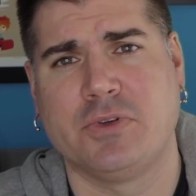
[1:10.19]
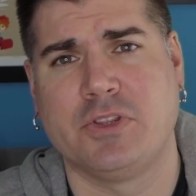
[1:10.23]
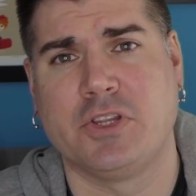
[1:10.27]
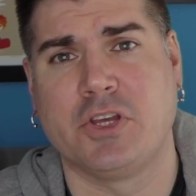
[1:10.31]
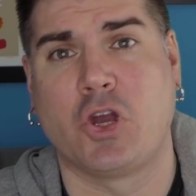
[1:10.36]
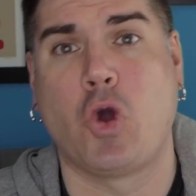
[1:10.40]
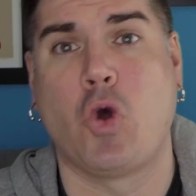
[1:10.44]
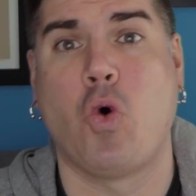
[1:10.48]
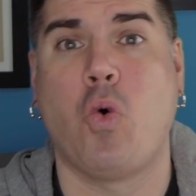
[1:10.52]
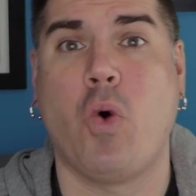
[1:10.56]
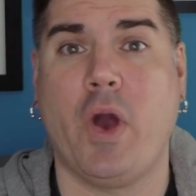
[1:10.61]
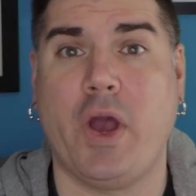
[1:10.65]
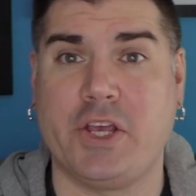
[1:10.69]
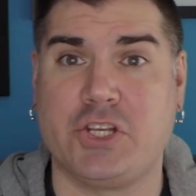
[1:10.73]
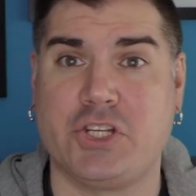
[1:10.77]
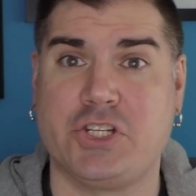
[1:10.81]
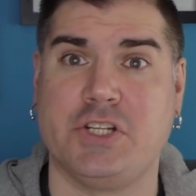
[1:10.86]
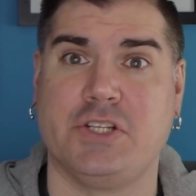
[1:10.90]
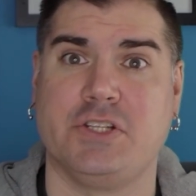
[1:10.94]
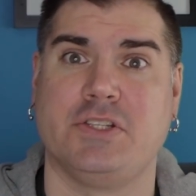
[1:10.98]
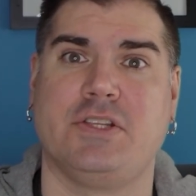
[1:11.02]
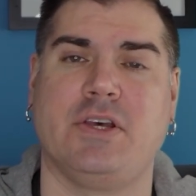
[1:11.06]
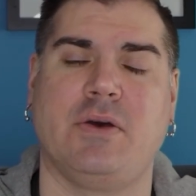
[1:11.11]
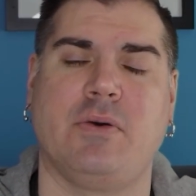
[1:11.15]
with the
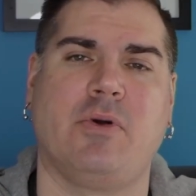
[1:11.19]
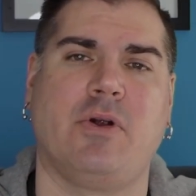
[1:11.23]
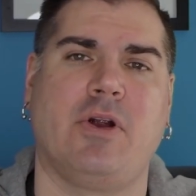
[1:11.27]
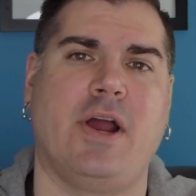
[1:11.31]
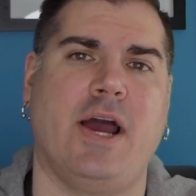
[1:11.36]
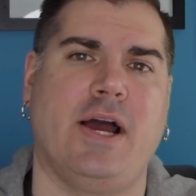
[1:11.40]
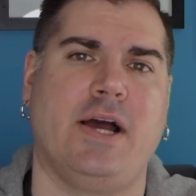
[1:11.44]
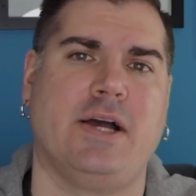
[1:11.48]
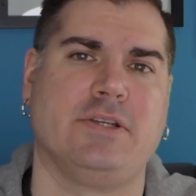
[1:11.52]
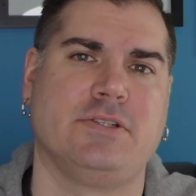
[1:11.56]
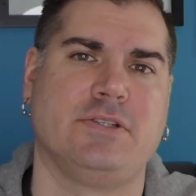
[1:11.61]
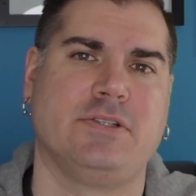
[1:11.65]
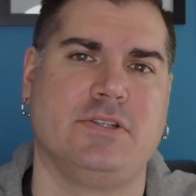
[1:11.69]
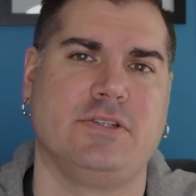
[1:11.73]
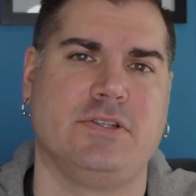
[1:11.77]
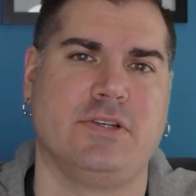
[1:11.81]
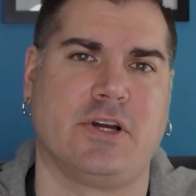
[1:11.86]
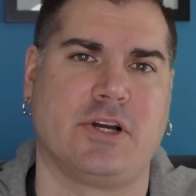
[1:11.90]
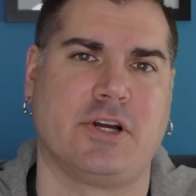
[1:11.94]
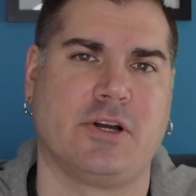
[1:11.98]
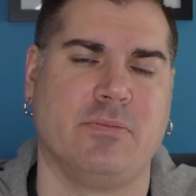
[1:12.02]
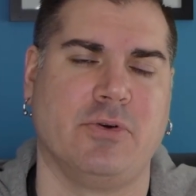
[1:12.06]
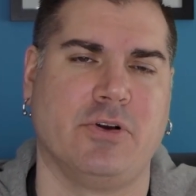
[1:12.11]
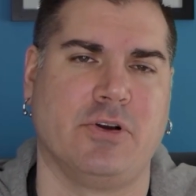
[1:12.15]
questions that were asked to
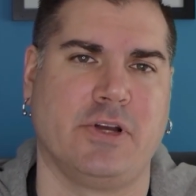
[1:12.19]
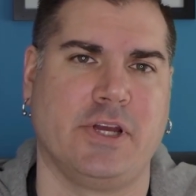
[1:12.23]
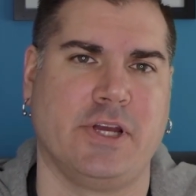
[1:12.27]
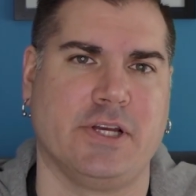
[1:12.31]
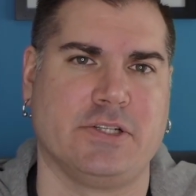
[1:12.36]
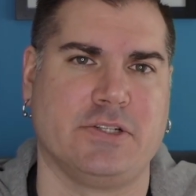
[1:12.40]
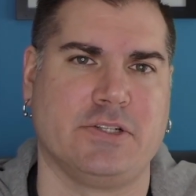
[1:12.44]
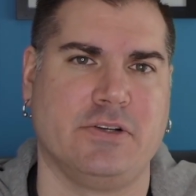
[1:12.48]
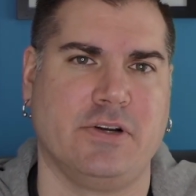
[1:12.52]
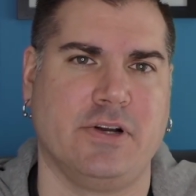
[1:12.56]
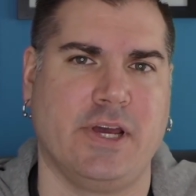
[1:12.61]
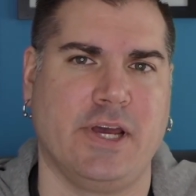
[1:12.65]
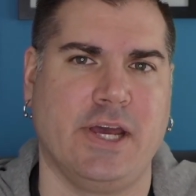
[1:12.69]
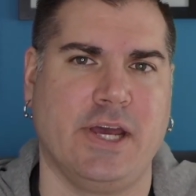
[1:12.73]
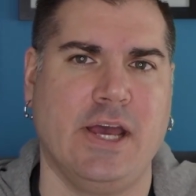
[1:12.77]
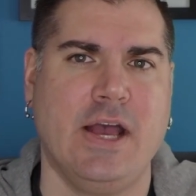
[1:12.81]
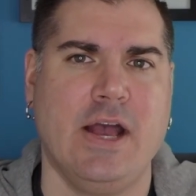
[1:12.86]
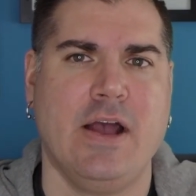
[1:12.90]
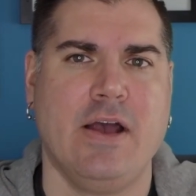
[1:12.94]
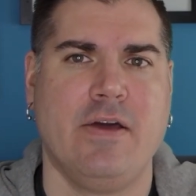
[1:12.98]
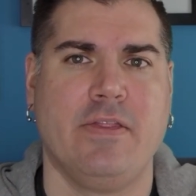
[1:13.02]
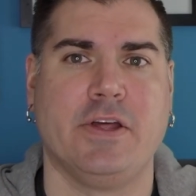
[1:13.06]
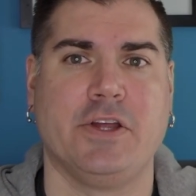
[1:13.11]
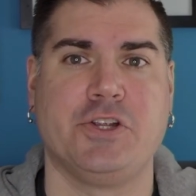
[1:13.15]
Zuckerberg yesterday